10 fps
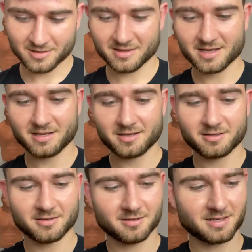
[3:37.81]
They
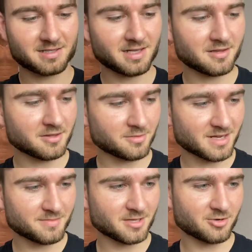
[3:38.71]
say that there
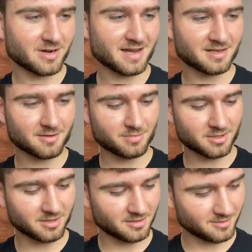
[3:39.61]
might be cracking,
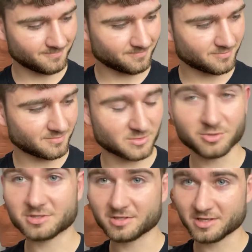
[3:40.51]
but due
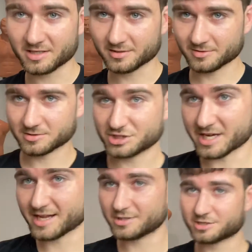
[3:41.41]
to the
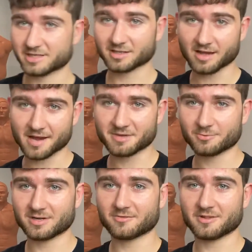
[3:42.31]
change in climate
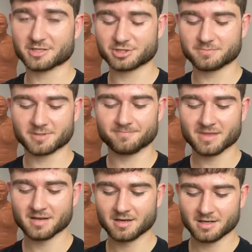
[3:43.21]
whenever they ship it,
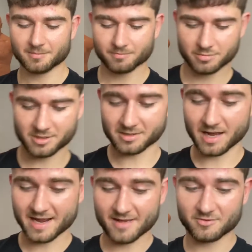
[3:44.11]
but
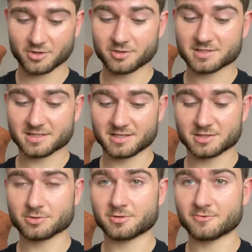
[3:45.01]
I haven't noticed any
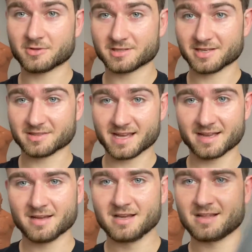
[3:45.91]
sort of thing like that.
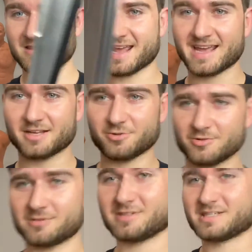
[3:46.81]
The
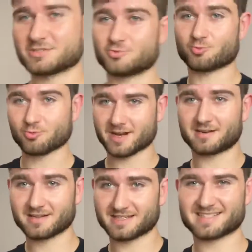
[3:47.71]
handle is great.
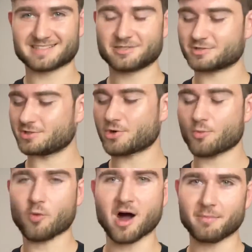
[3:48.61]
There's no
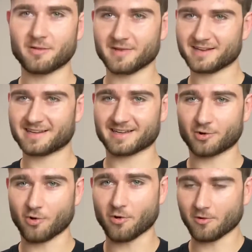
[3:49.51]
wobble in it at
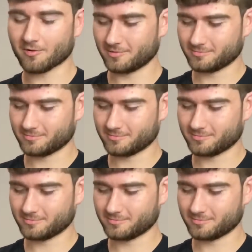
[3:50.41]
all.